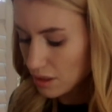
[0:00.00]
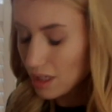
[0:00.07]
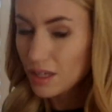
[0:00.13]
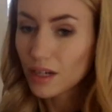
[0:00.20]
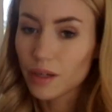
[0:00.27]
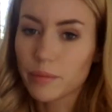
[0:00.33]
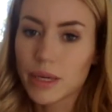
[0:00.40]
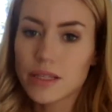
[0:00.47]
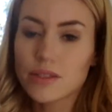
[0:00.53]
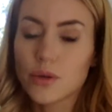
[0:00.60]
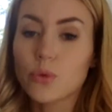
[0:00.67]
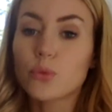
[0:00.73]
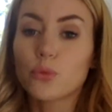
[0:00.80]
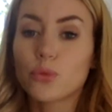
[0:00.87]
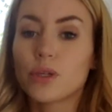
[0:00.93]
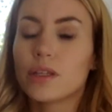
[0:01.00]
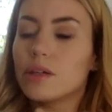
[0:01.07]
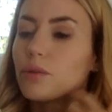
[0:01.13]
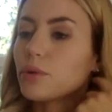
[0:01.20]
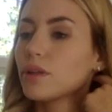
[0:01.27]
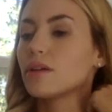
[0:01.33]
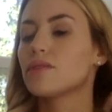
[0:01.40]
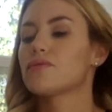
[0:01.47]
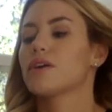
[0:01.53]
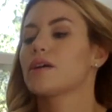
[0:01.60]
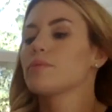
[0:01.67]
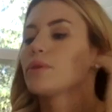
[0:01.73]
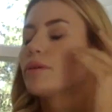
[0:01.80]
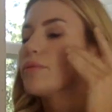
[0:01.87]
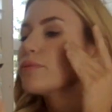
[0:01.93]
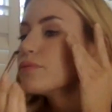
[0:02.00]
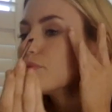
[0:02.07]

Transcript: And it makes it really, really vibrant.